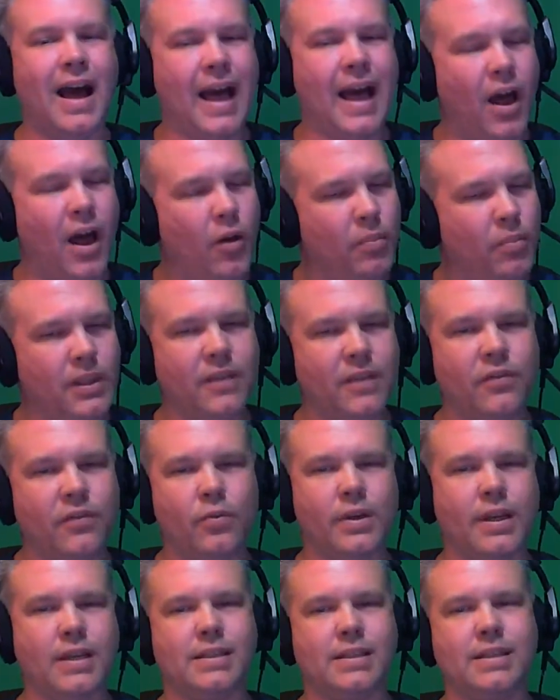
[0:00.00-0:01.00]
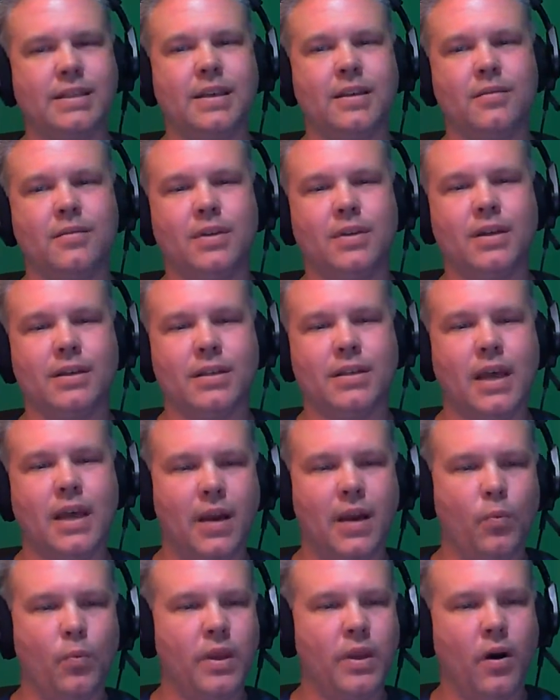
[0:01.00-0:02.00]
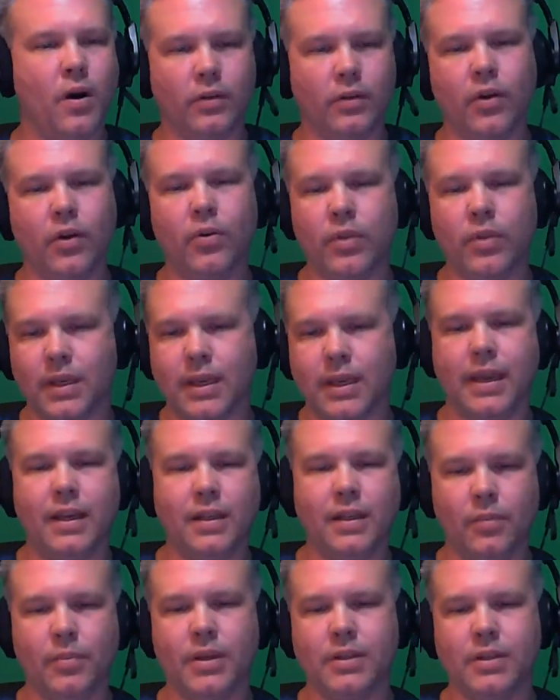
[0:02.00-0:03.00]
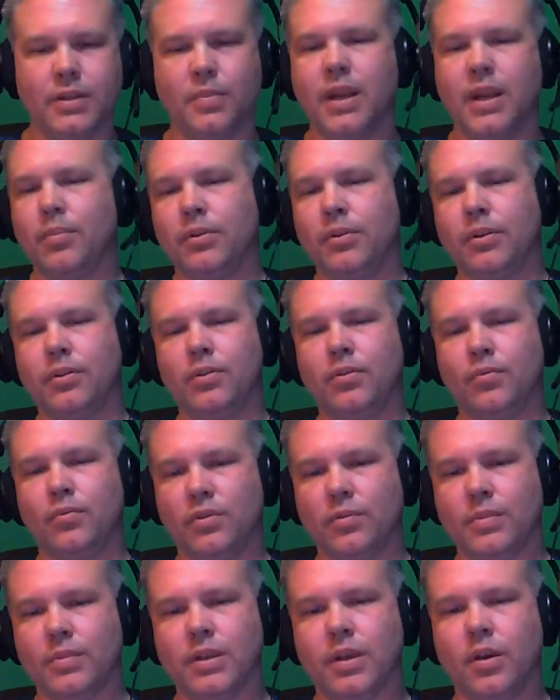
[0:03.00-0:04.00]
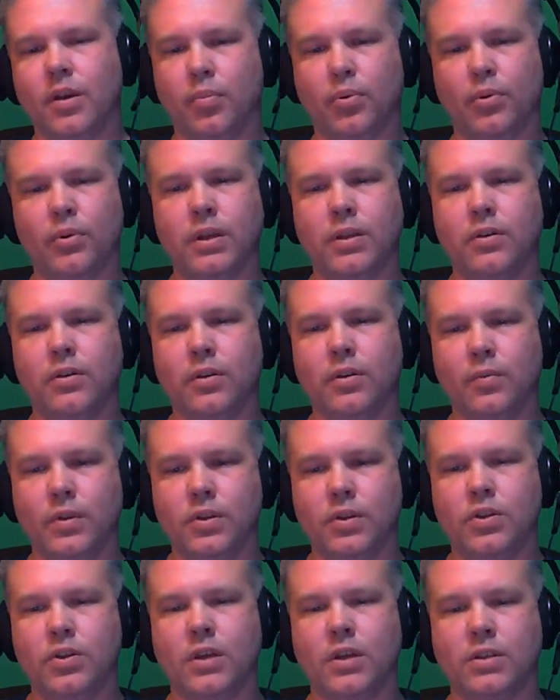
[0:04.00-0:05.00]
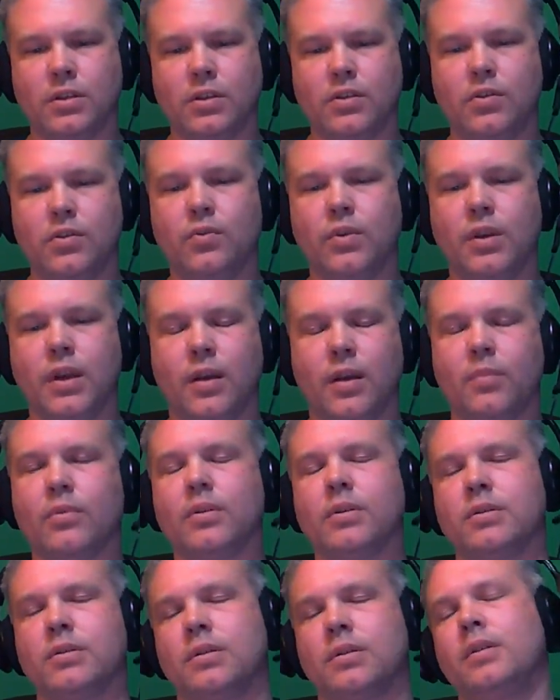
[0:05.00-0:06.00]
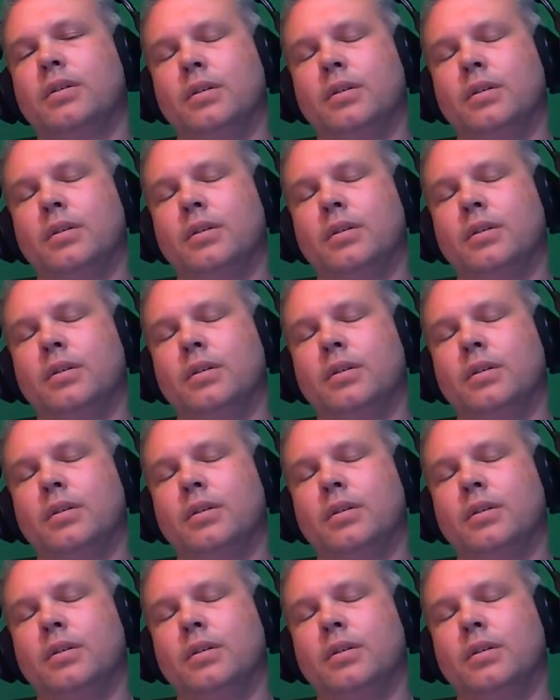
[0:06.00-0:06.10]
I'll believe it when I see it, because we all know that Caleb has been able to do room scale pretty good with just the 2 cameras.